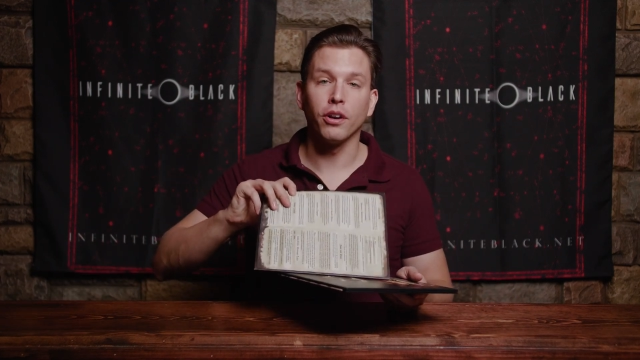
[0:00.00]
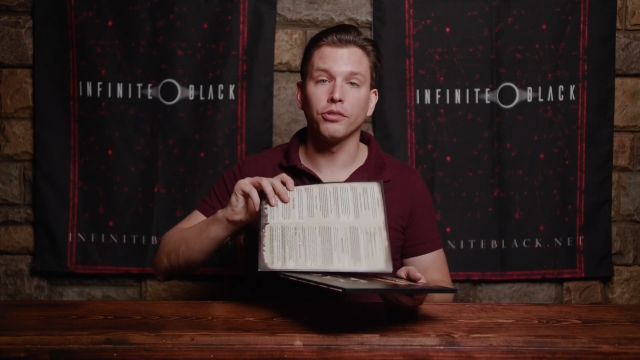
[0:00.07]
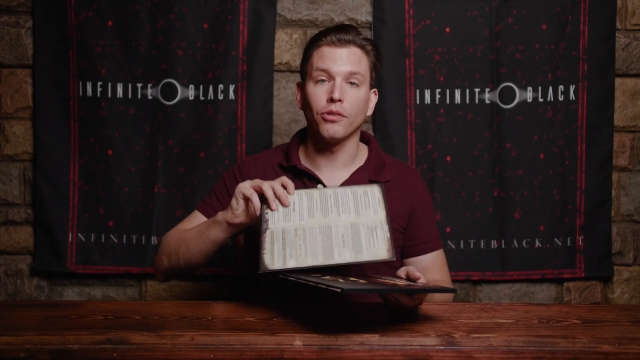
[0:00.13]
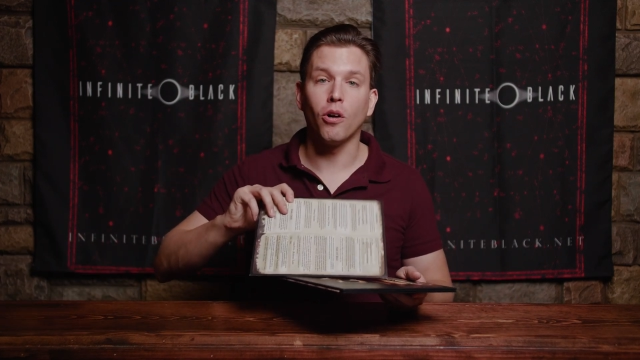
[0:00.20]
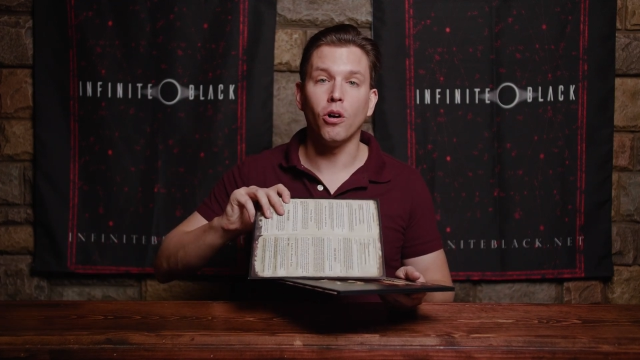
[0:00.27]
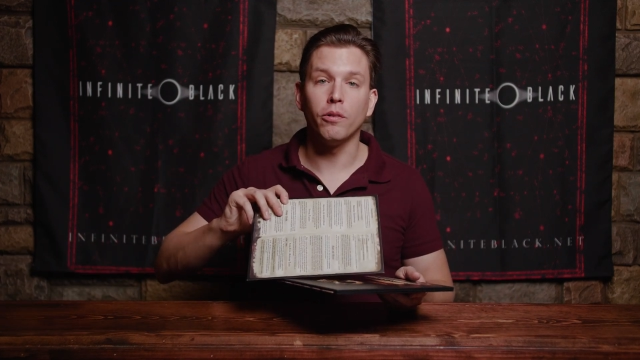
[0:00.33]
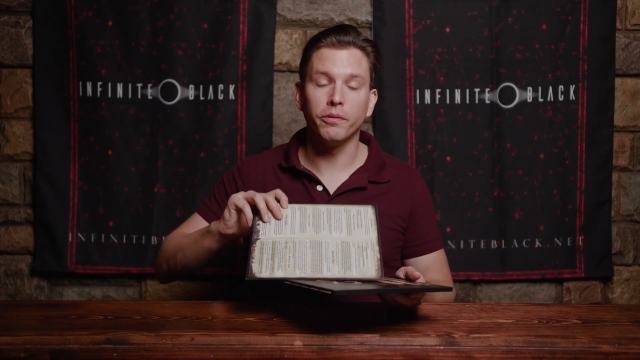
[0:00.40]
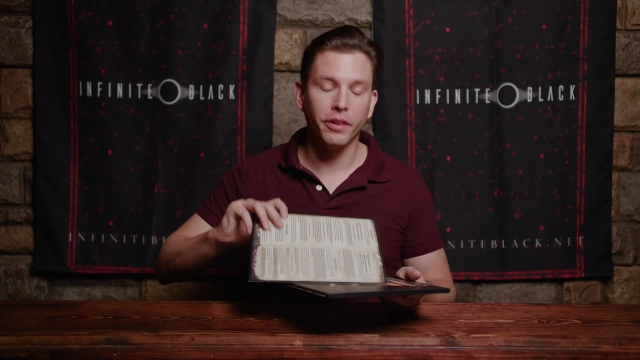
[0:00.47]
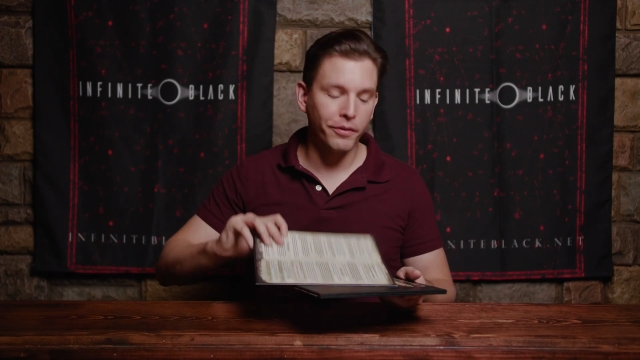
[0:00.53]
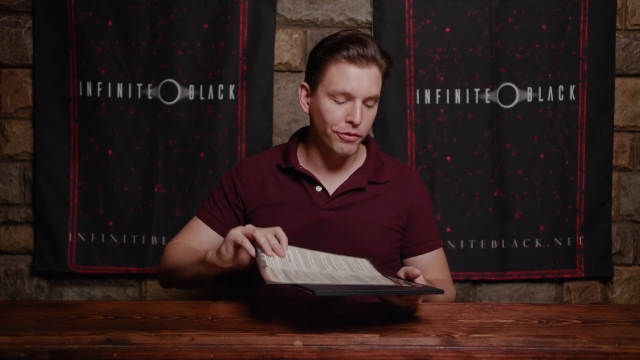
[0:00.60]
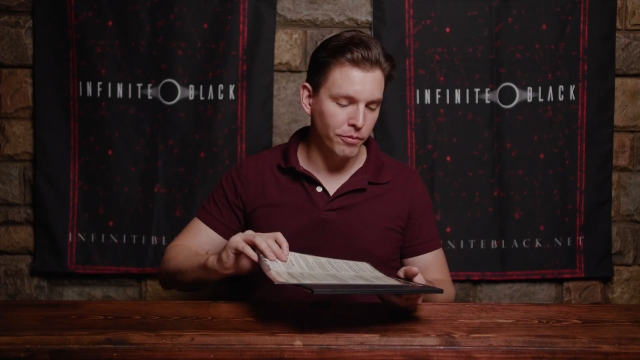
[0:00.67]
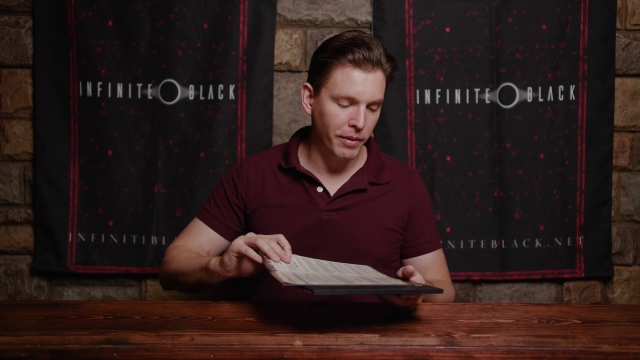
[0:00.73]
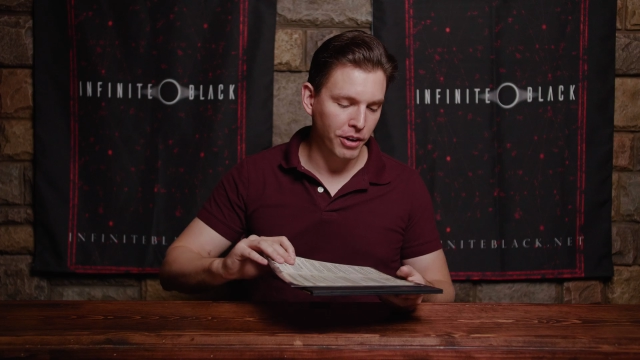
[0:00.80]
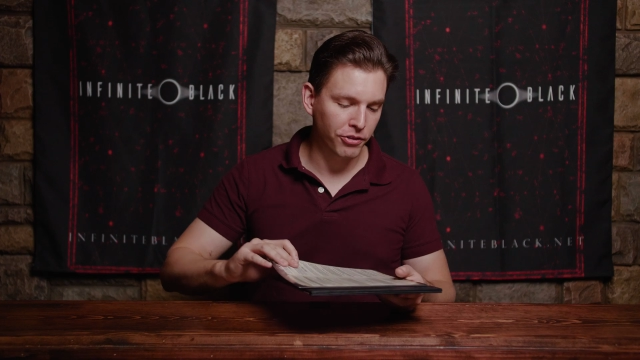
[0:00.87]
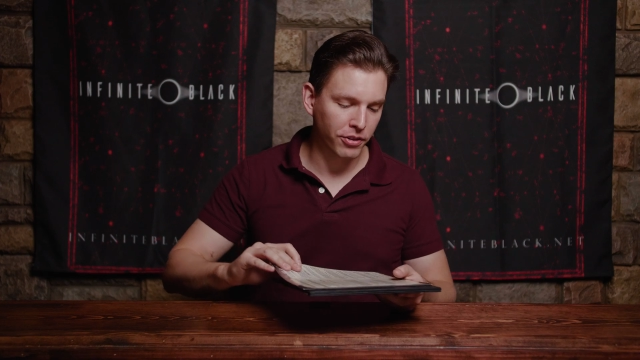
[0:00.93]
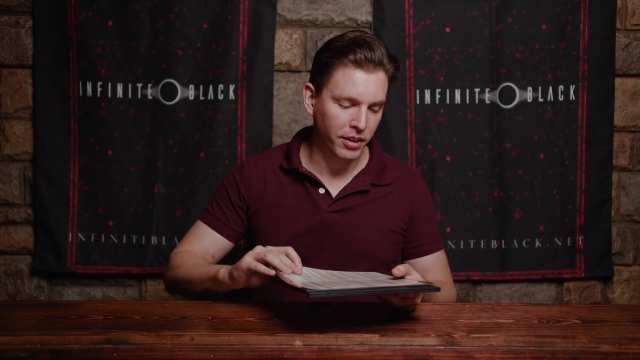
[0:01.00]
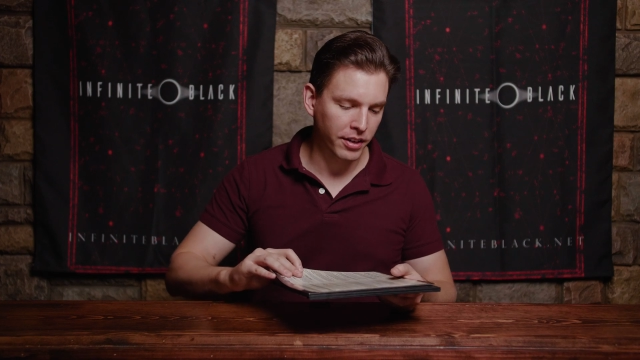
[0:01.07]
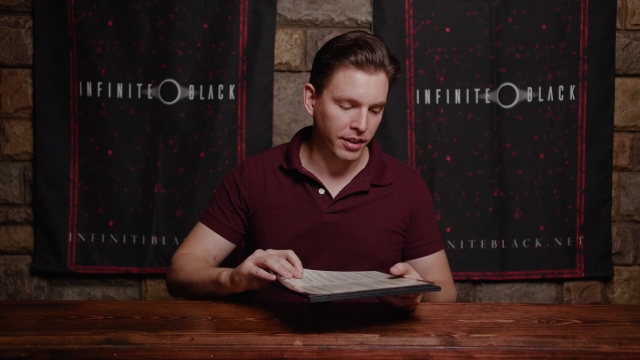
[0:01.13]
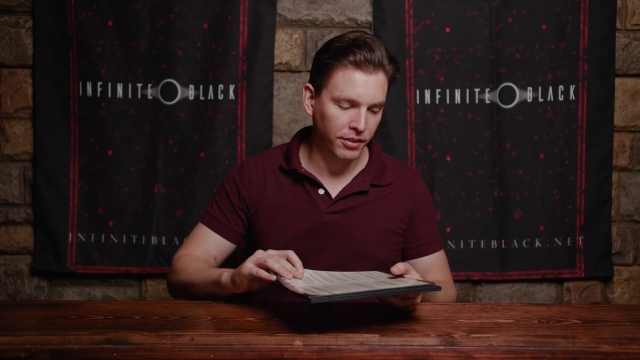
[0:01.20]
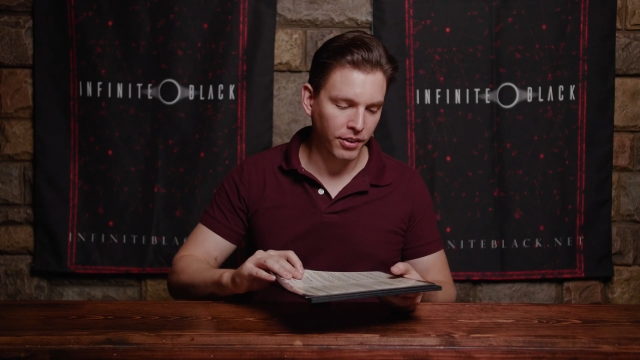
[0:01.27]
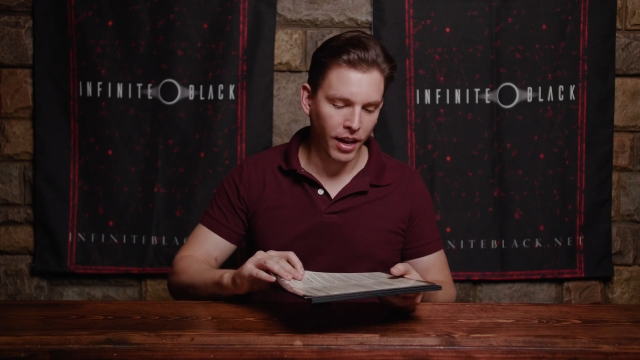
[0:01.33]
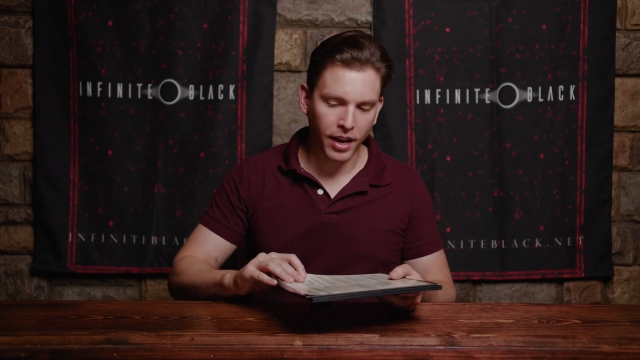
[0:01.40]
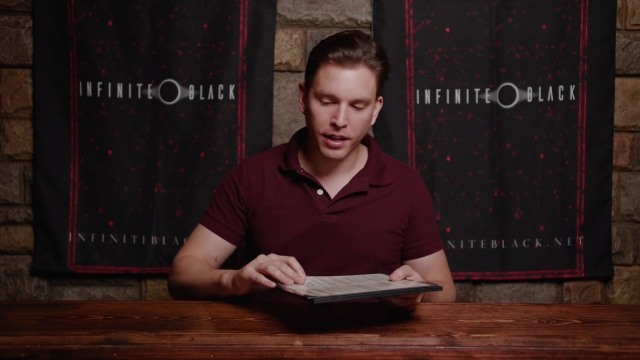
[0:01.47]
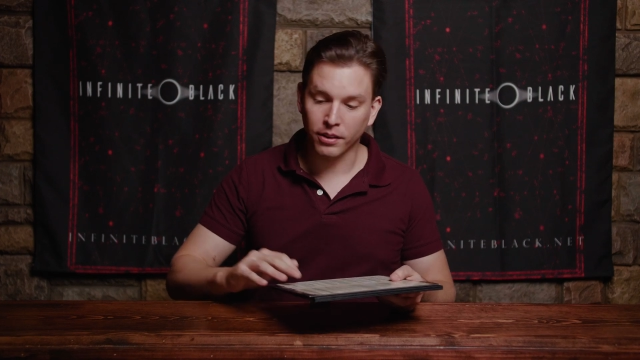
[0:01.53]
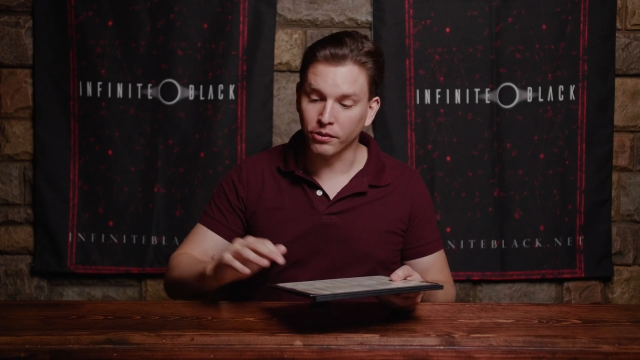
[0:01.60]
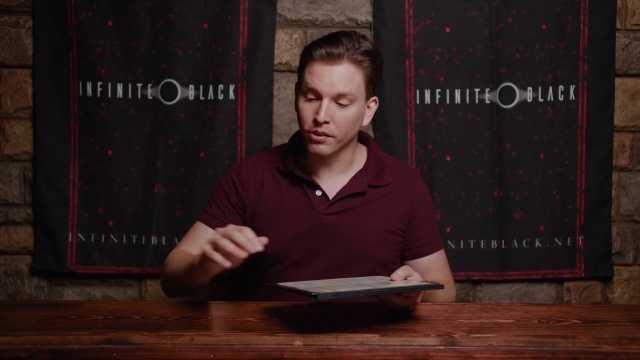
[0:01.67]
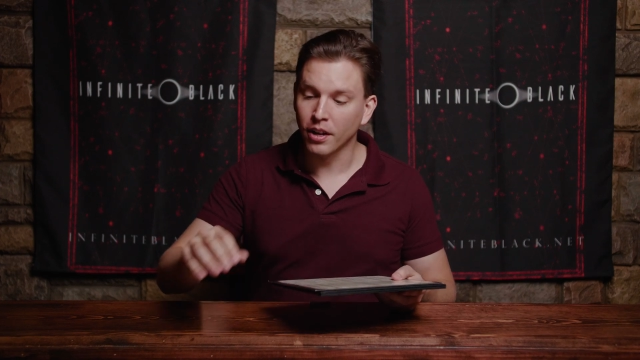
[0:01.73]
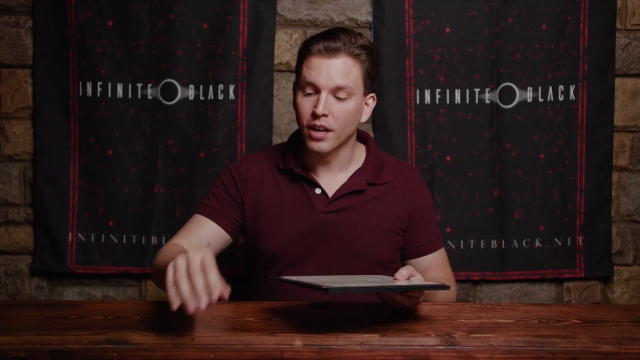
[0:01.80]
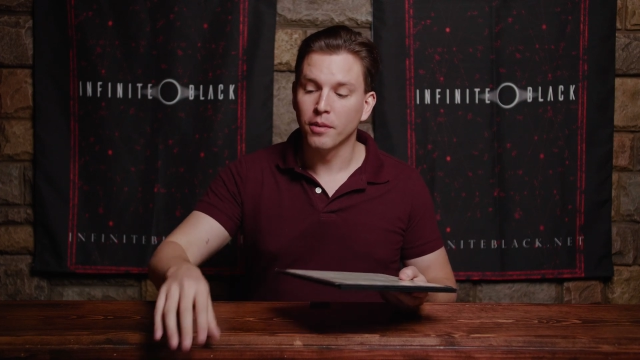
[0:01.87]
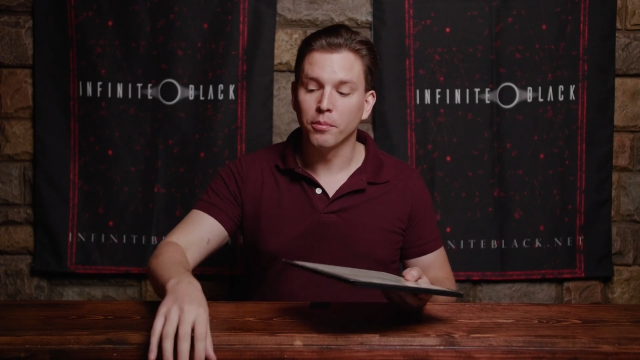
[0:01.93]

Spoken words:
as all of the information that it contains,